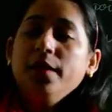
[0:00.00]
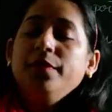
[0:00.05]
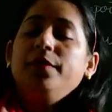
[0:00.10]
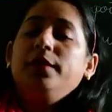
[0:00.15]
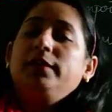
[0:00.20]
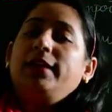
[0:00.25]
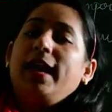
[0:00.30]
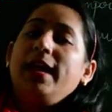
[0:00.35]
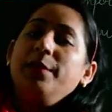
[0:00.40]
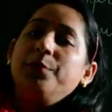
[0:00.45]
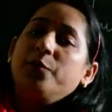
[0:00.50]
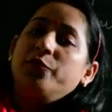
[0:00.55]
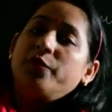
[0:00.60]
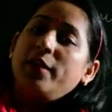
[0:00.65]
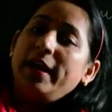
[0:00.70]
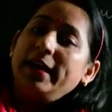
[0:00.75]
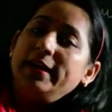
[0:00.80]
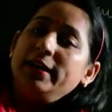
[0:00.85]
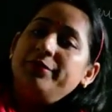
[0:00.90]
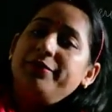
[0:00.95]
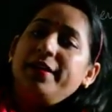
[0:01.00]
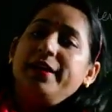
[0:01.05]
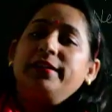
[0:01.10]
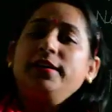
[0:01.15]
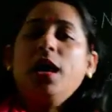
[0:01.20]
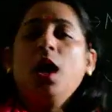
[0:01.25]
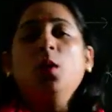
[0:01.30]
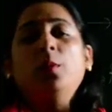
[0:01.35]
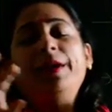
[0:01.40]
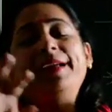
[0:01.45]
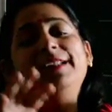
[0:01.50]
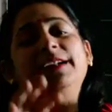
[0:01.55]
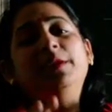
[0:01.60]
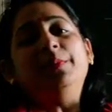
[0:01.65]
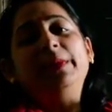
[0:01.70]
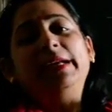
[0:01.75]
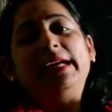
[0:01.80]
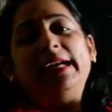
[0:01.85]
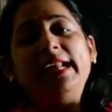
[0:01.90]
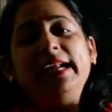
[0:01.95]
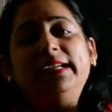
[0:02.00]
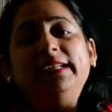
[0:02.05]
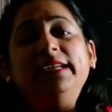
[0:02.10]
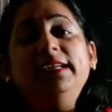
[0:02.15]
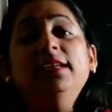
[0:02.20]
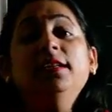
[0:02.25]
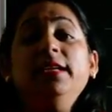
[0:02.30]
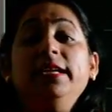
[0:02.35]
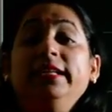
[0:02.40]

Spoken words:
The type of eye defect, how can it be corrected?